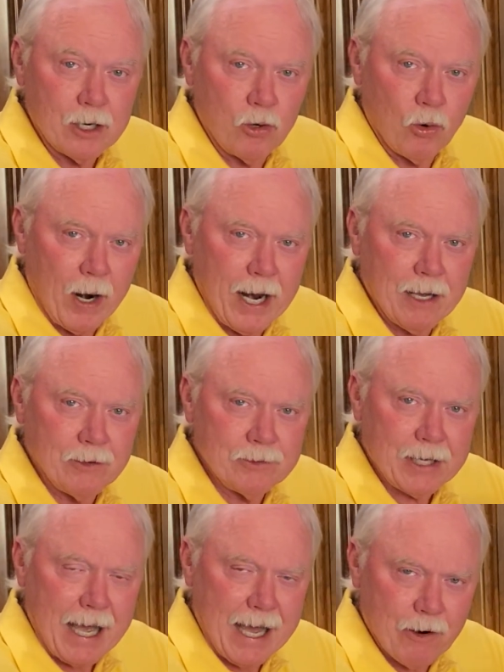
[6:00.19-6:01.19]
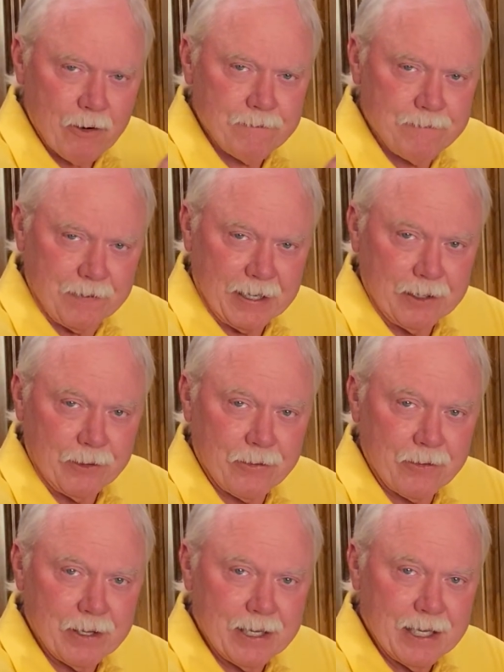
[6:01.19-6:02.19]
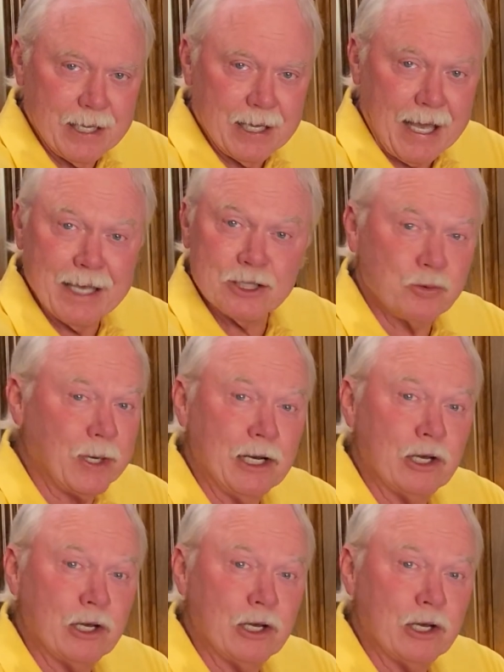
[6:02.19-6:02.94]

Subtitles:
ground our faith as we